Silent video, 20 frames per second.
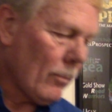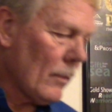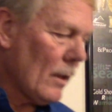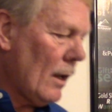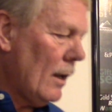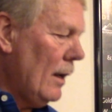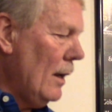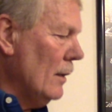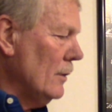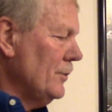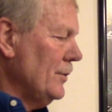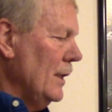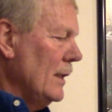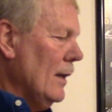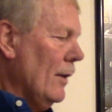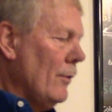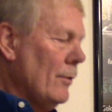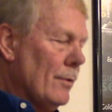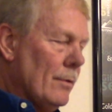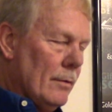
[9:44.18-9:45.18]
here's
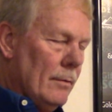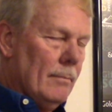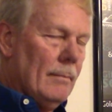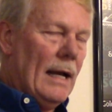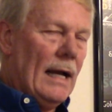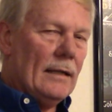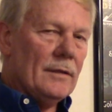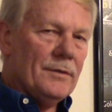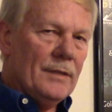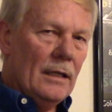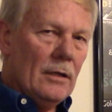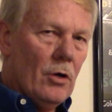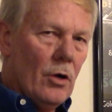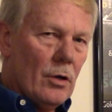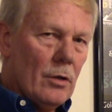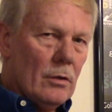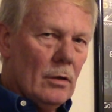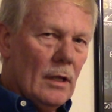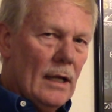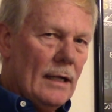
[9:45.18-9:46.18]
another magazine
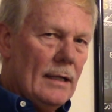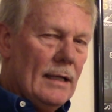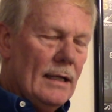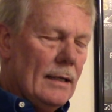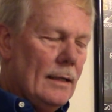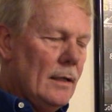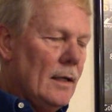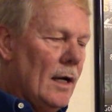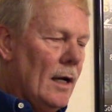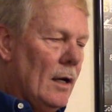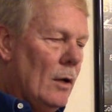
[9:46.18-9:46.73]
article I did,